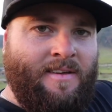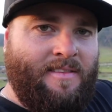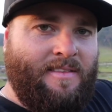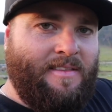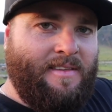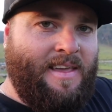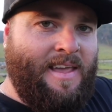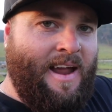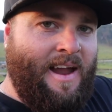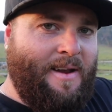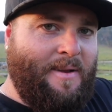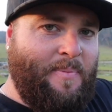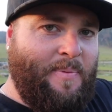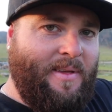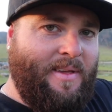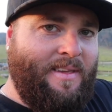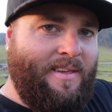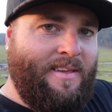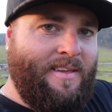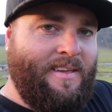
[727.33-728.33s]
the
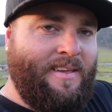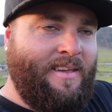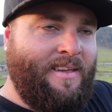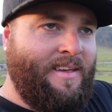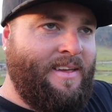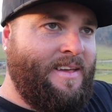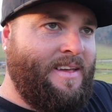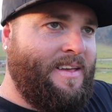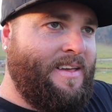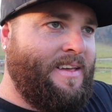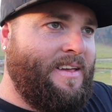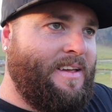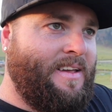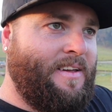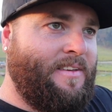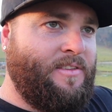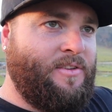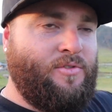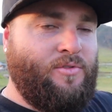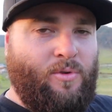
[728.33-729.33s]
canopy
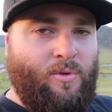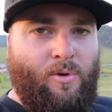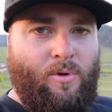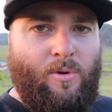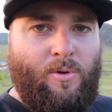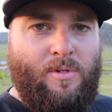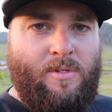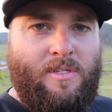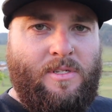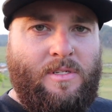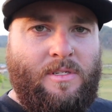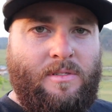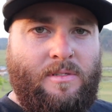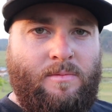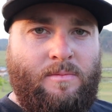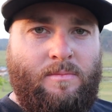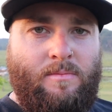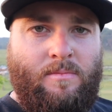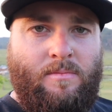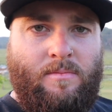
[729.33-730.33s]
and the drawers
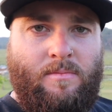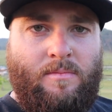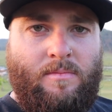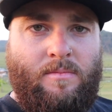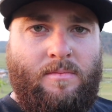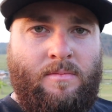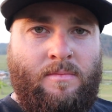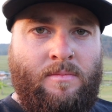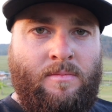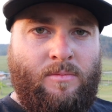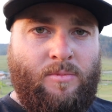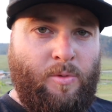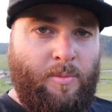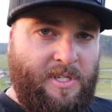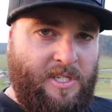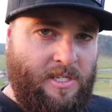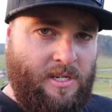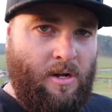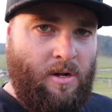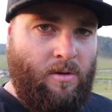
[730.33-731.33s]
will be
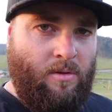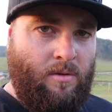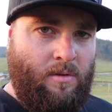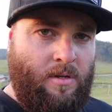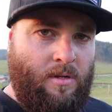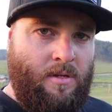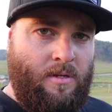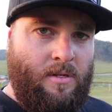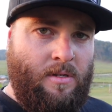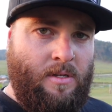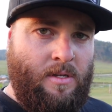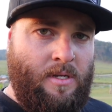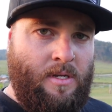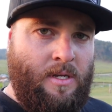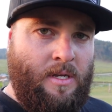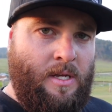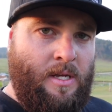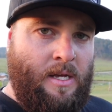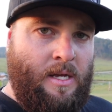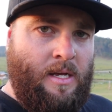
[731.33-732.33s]
sold.
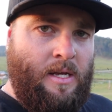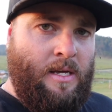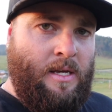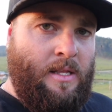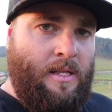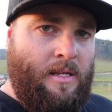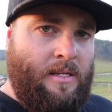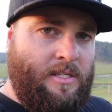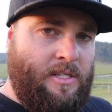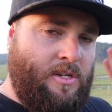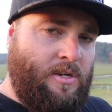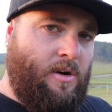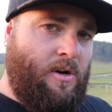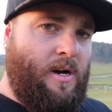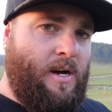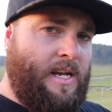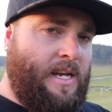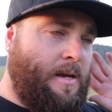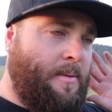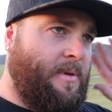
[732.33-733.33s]
There's a
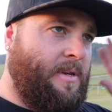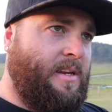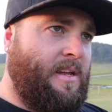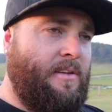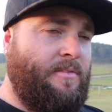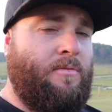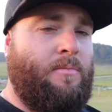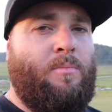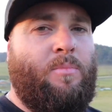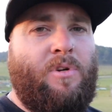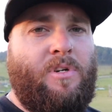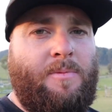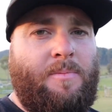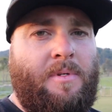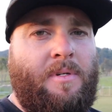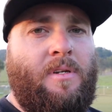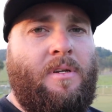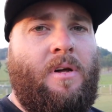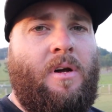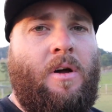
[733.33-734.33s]
guy coming down from
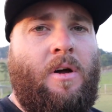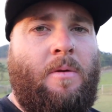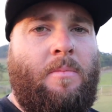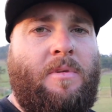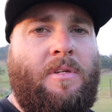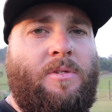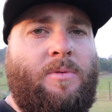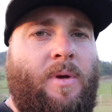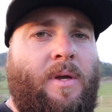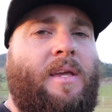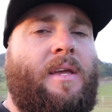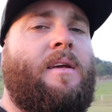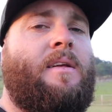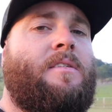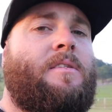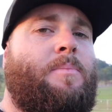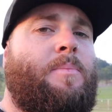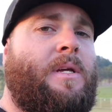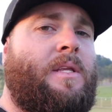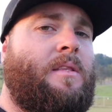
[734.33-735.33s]
Brisbane, I hope this weekend,
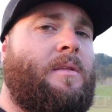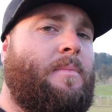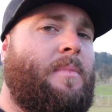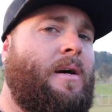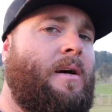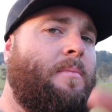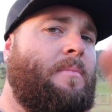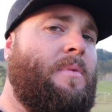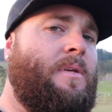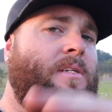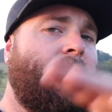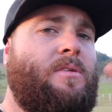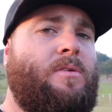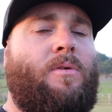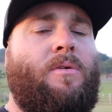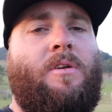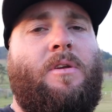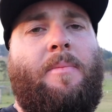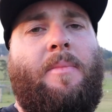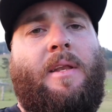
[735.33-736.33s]
to pick them up. He's
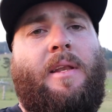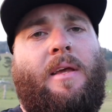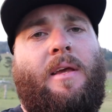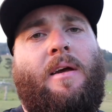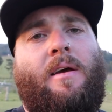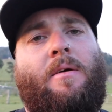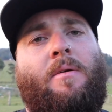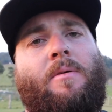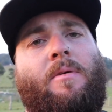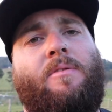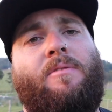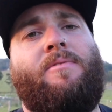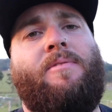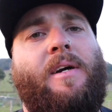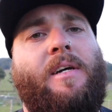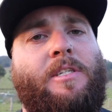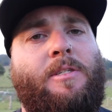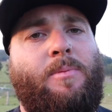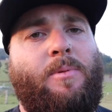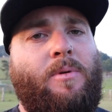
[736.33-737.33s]
talking to me now on
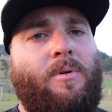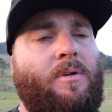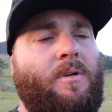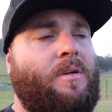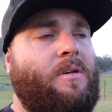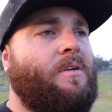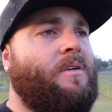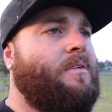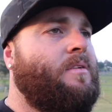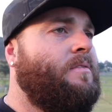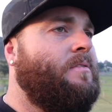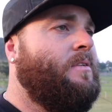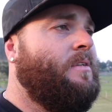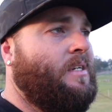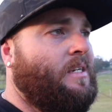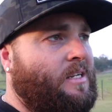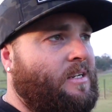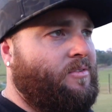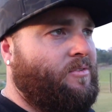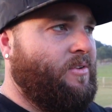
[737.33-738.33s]
Facebook
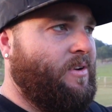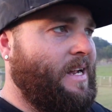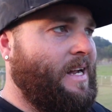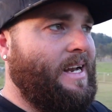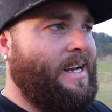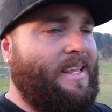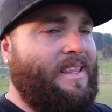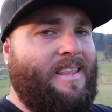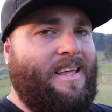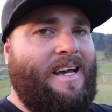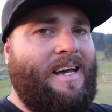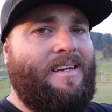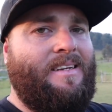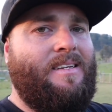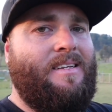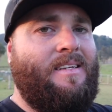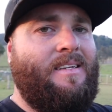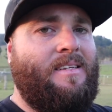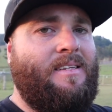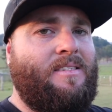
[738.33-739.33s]
regarding
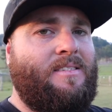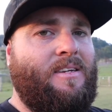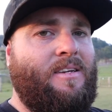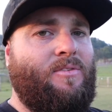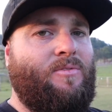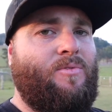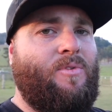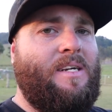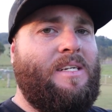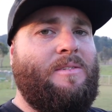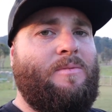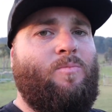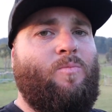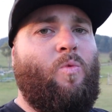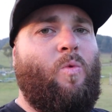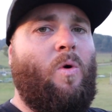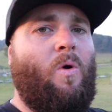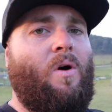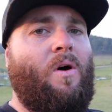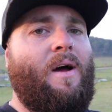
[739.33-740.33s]
that. So the reason
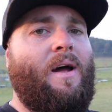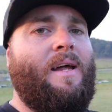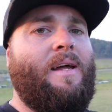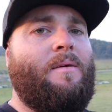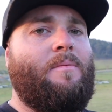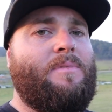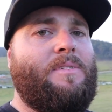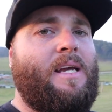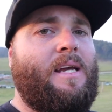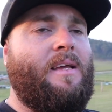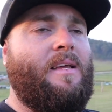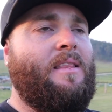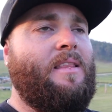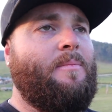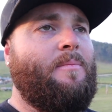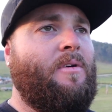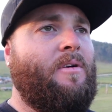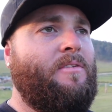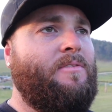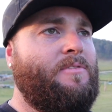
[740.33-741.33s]
why I'm taking
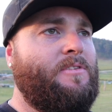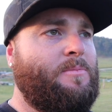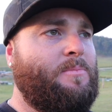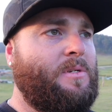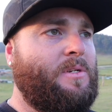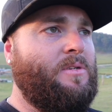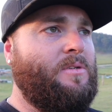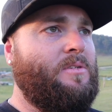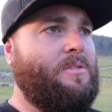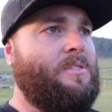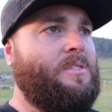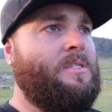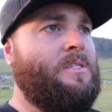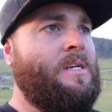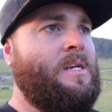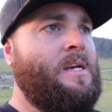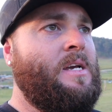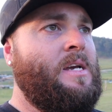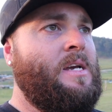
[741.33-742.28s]
them off is because